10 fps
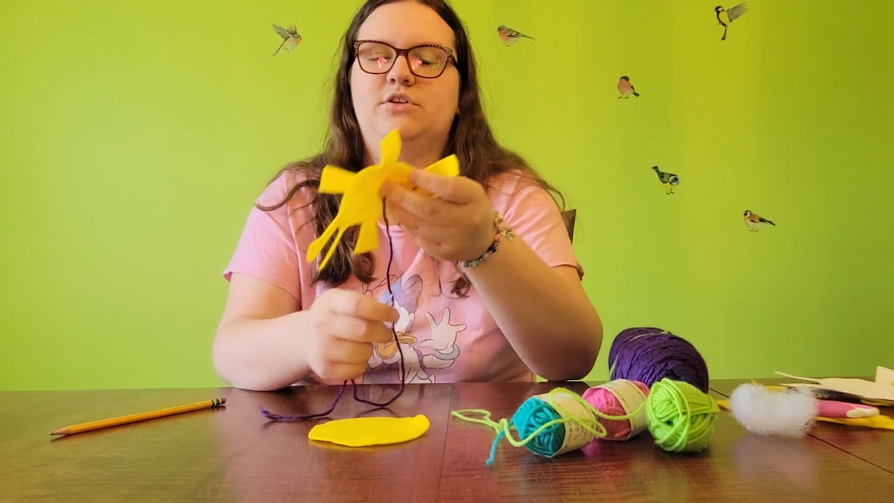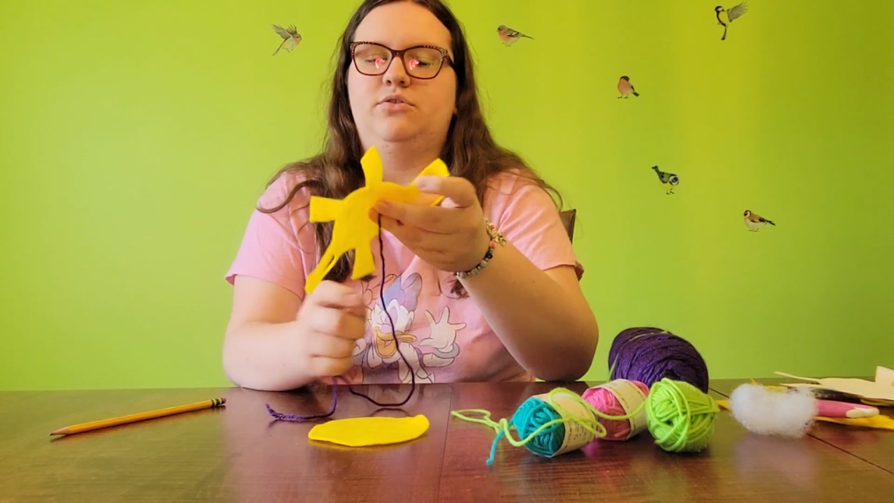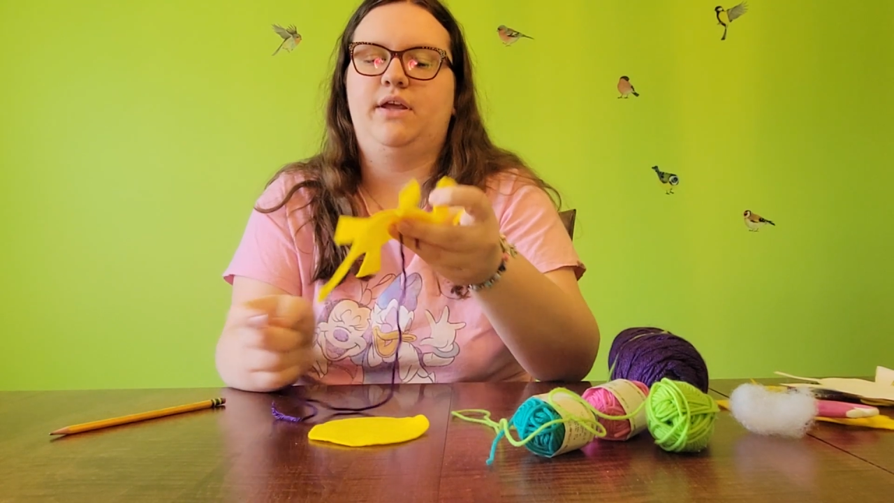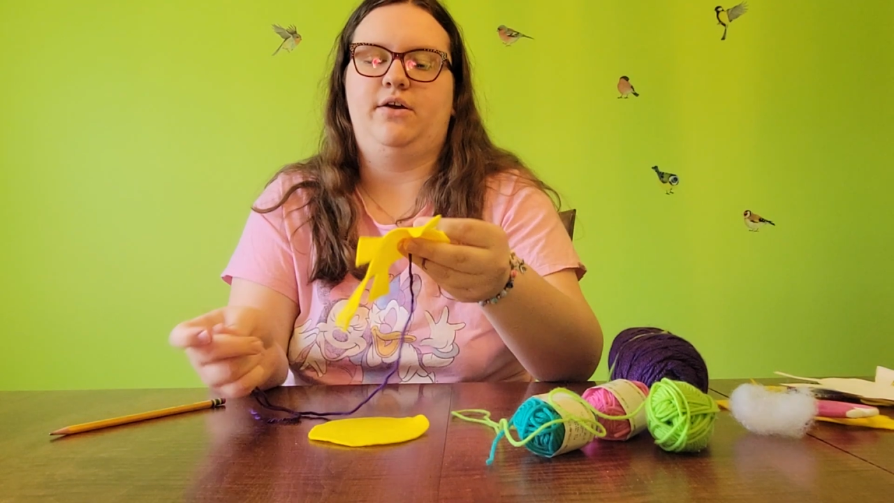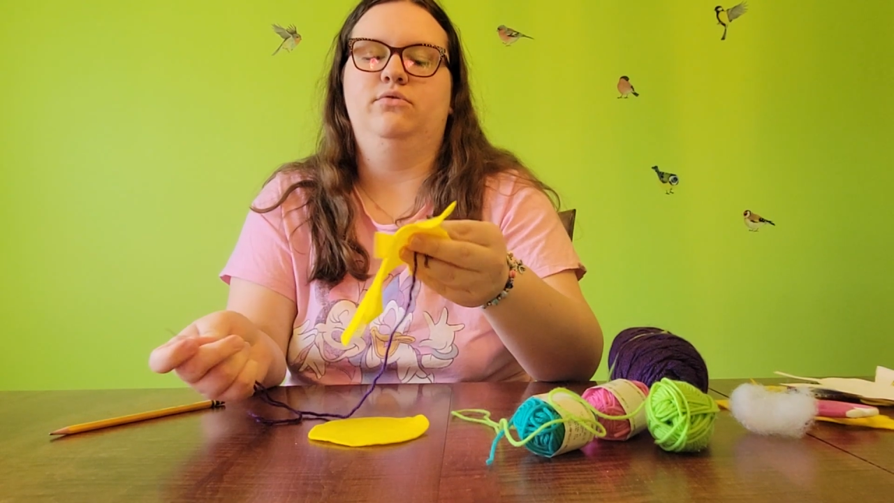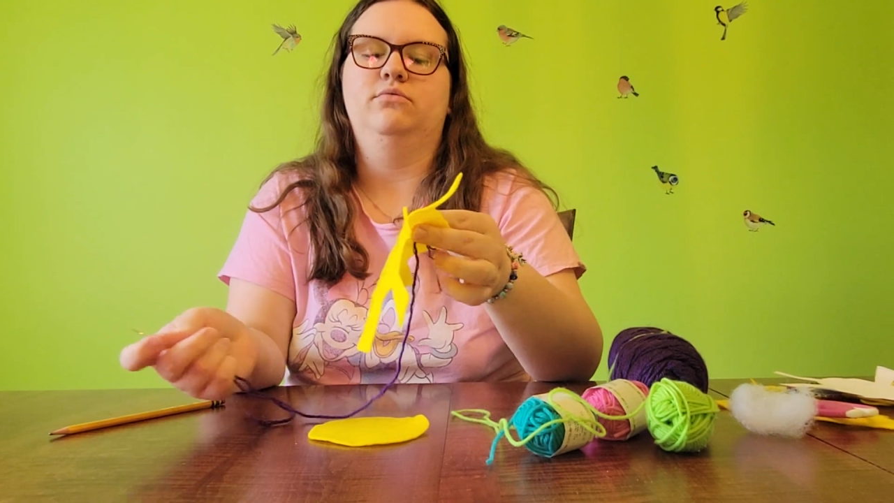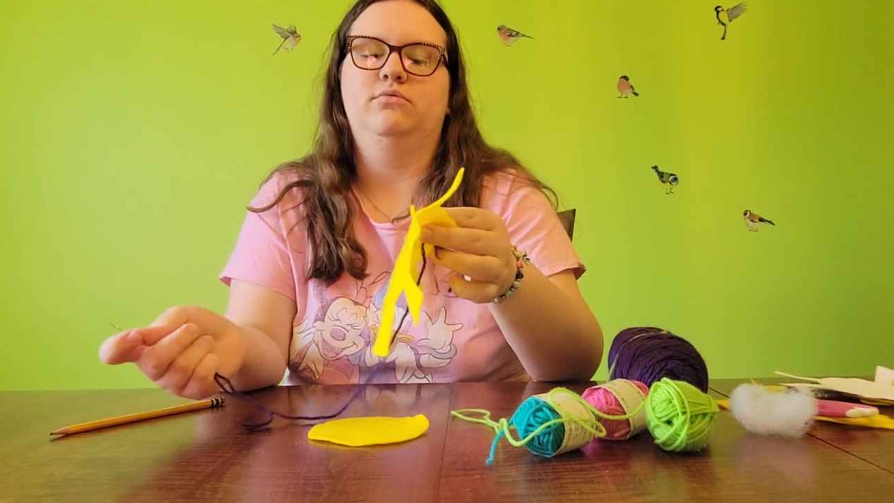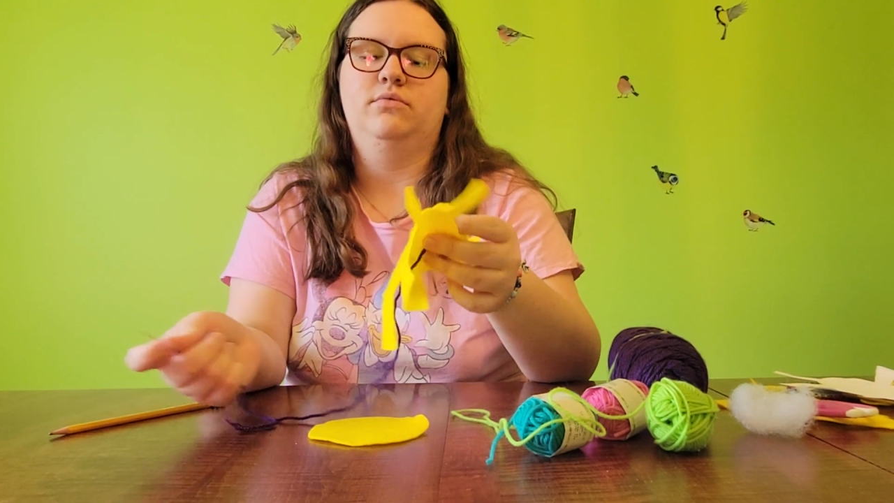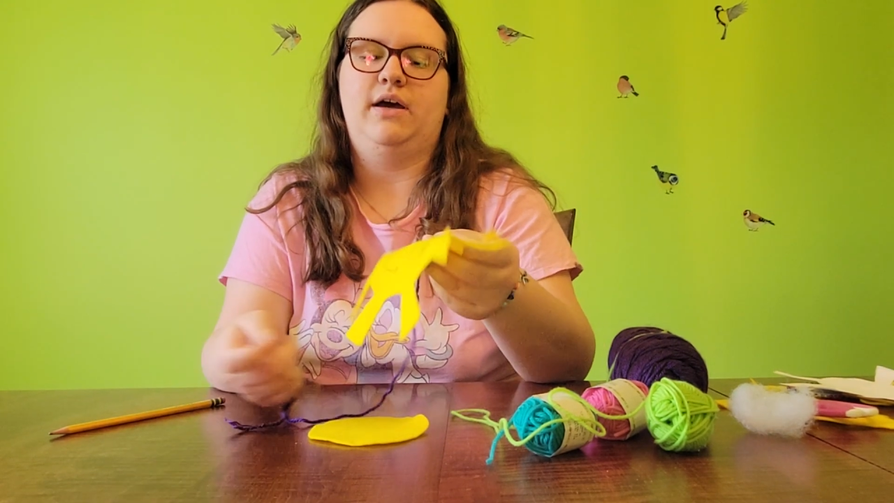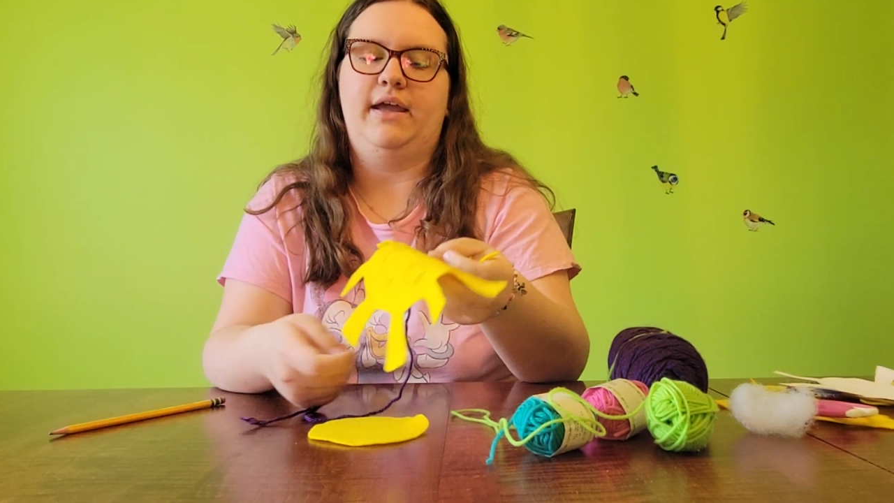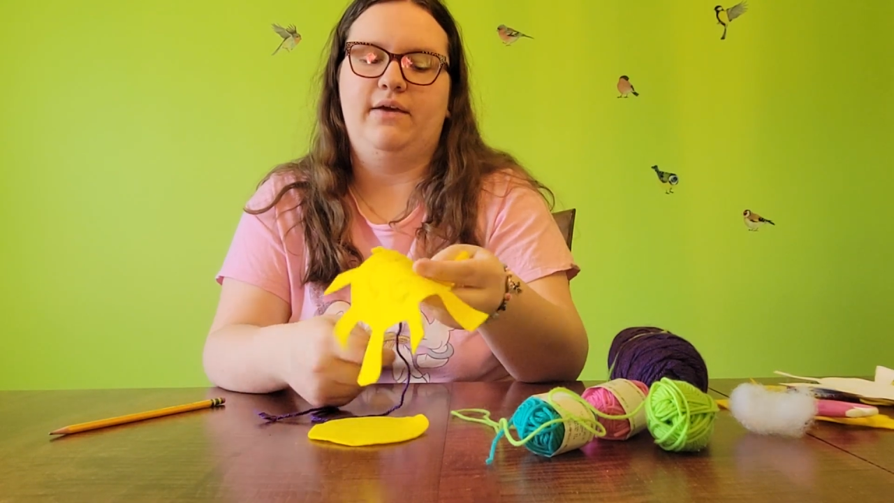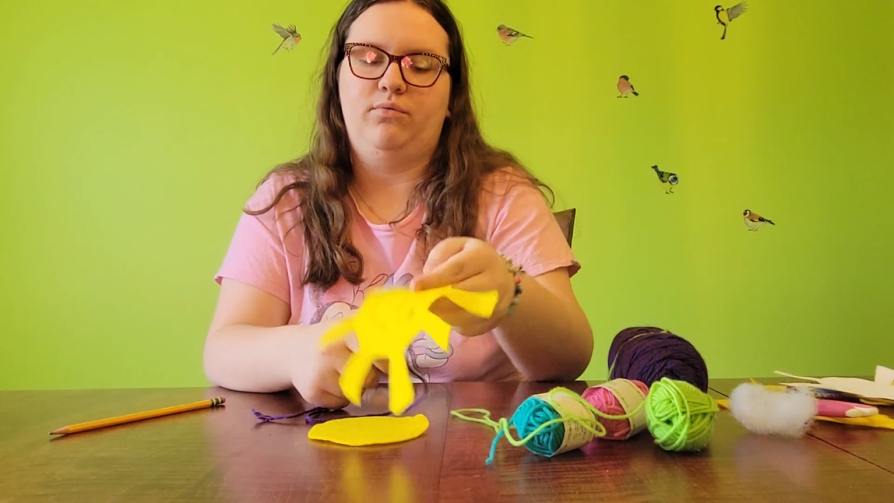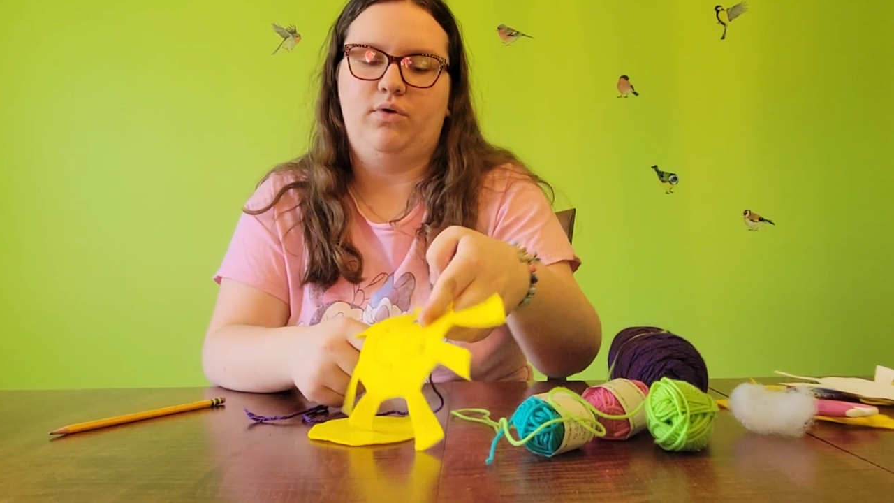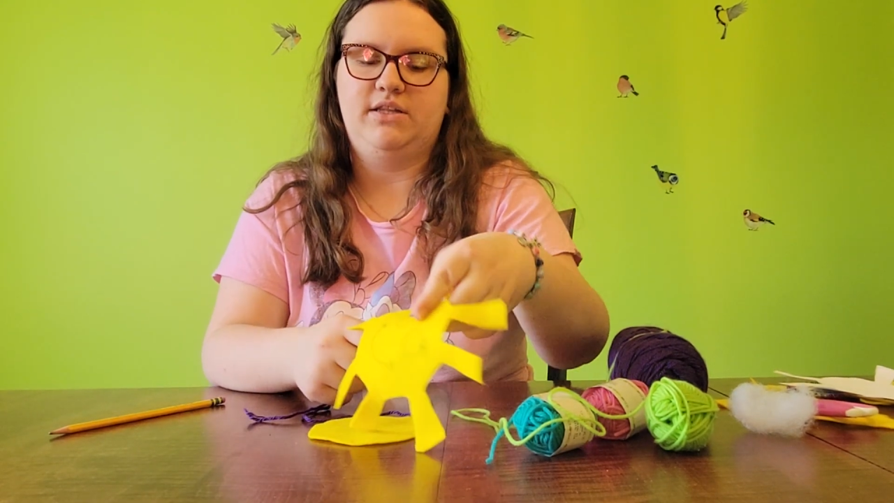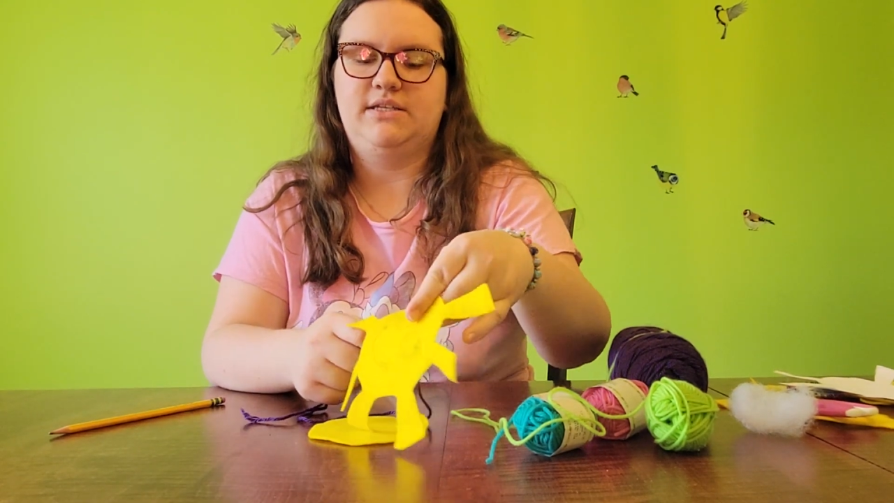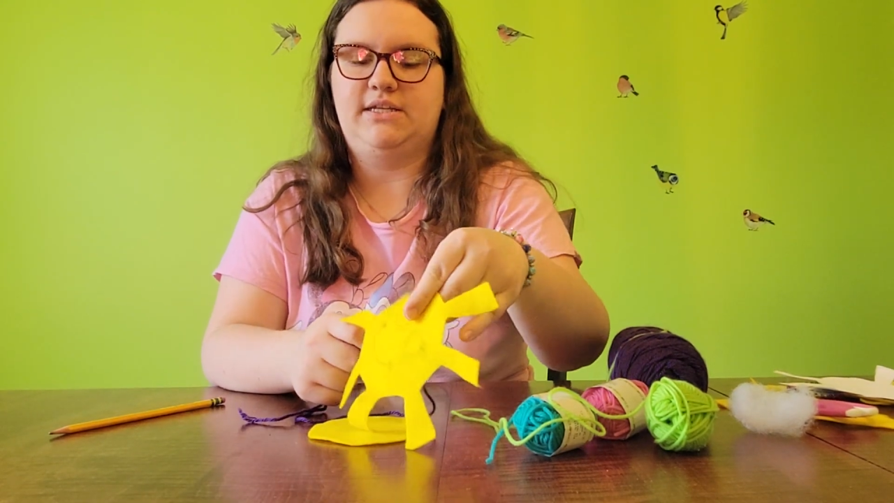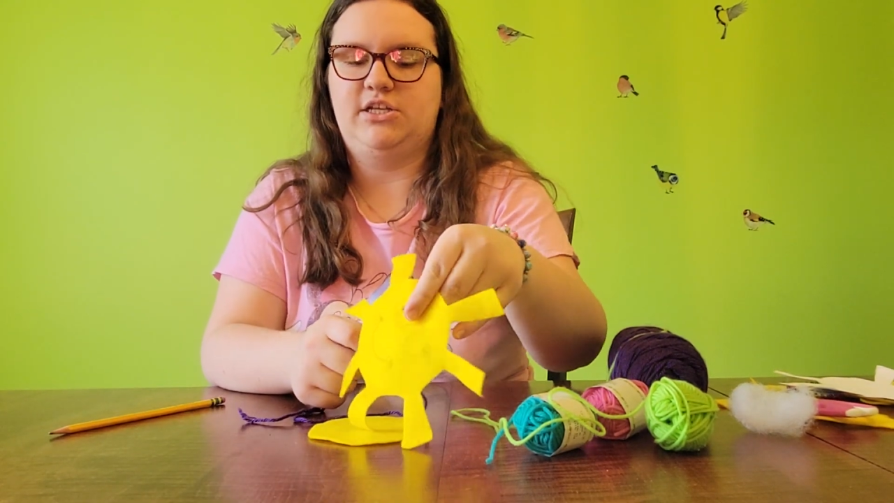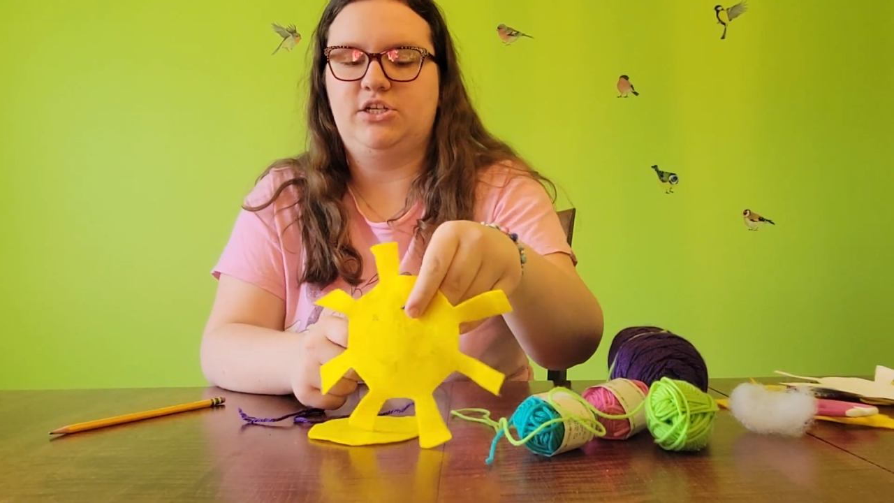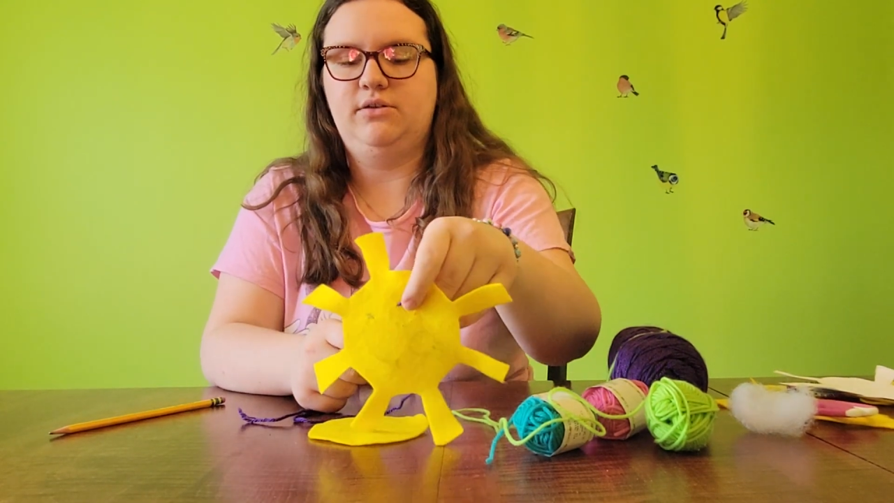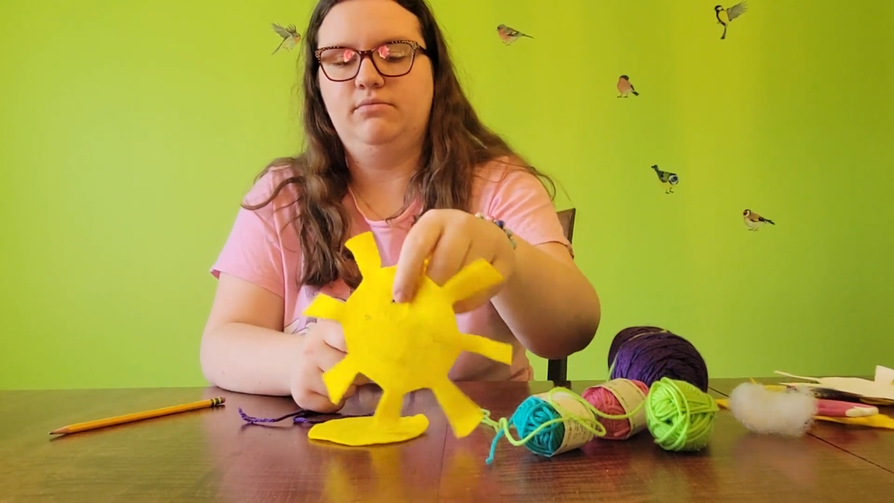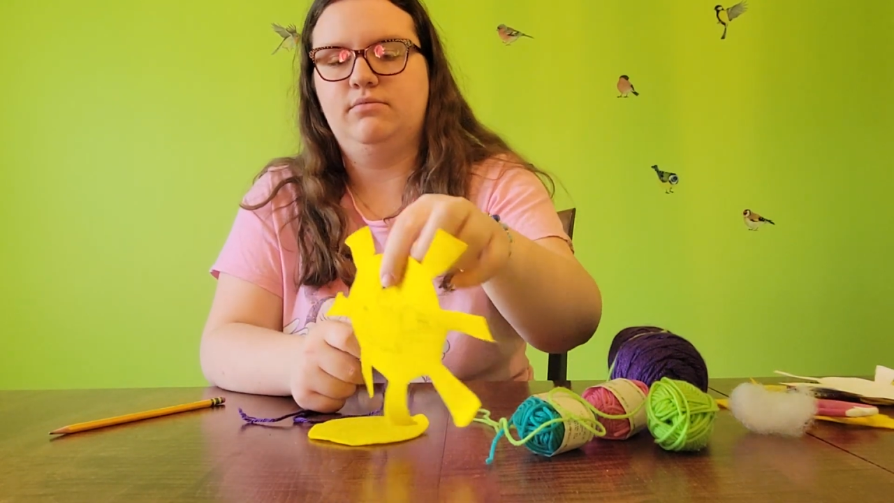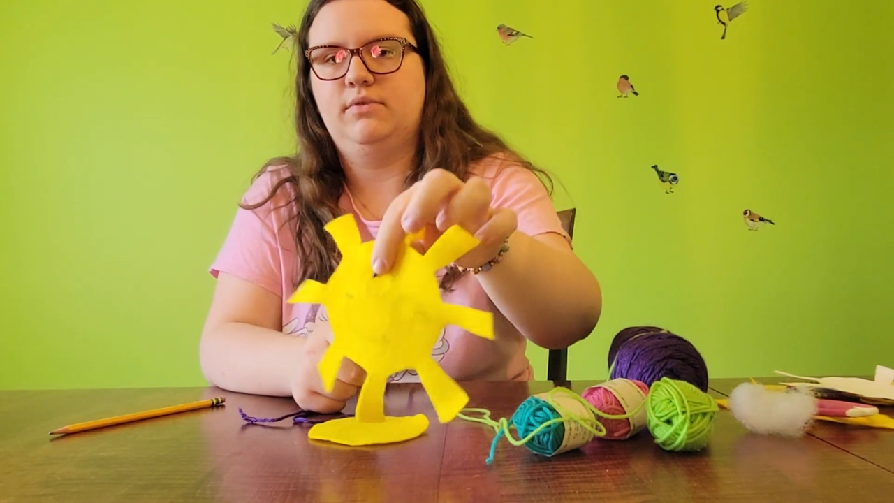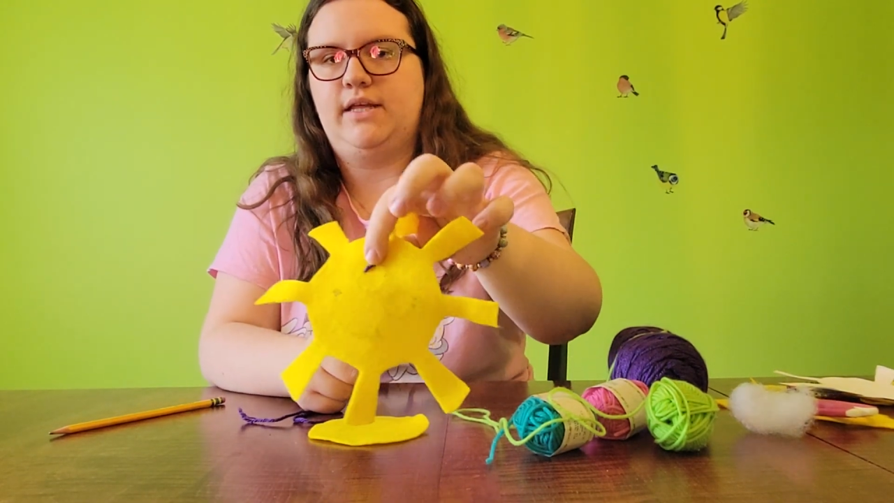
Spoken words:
So now I have one stitch in.